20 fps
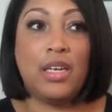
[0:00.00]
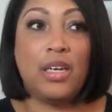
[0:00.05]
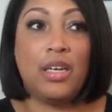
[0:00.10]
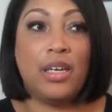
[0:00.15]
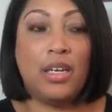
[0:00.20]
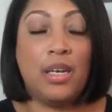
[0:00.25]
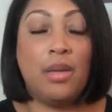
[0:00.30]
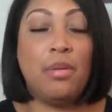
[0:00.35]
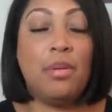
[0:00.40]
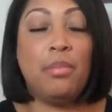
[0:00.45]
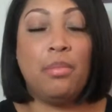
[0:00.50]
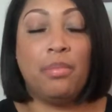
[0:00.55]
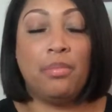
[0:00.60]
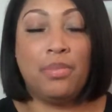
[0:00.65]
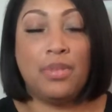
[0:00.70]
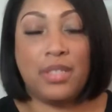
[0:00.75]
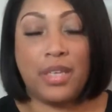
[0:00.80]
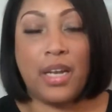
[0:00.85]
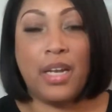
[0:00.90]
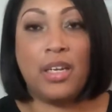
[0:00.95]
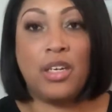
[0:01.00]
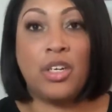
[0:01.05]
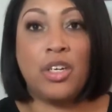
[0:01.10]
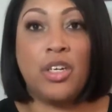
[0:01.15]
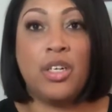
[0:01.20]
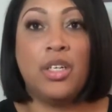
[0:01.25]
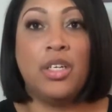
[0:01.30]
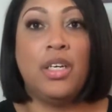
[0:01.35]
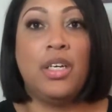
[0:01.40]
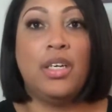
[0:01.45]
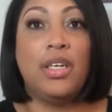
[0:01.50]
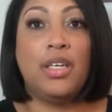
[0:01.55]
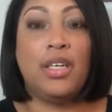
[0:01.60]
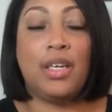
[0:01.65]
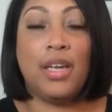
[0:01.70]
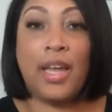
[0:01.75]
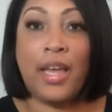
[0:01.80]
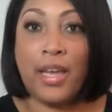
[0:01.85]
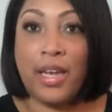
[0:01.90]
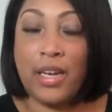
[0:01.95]
and Taylor,
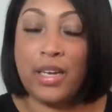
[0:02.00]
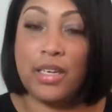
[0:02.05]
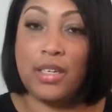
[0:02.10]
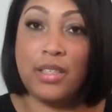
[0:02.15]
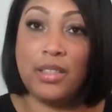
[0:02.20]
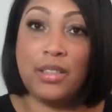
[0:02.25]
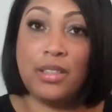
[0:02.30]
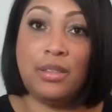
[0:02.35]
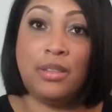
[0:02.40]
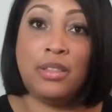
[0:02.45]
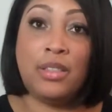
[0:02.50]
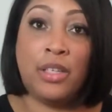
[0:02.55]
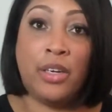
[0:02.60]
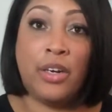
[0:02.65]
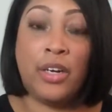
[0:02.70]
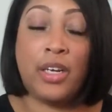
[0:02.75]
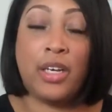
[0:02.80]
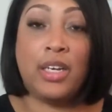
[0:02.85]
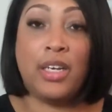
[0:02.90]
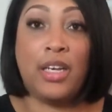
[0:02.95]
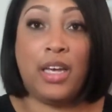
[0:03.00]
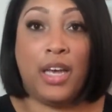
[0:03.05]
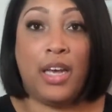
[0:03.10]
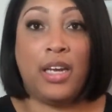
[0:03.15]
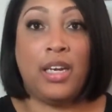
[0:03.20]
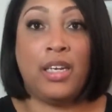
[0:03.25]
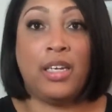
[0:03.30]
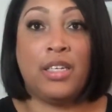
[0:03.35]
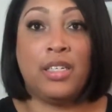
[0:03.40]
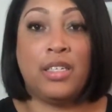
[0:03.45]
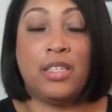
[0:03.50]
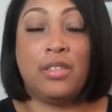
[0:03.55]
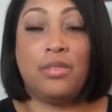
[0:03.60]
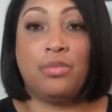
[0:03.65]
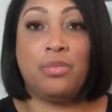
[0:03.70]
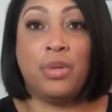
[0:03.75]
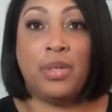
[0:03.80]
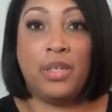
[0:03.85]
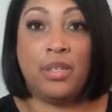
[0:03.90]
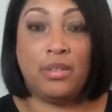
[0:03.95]
like Derek and Katie,
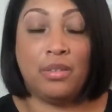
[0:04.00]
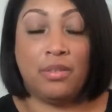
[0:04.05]
went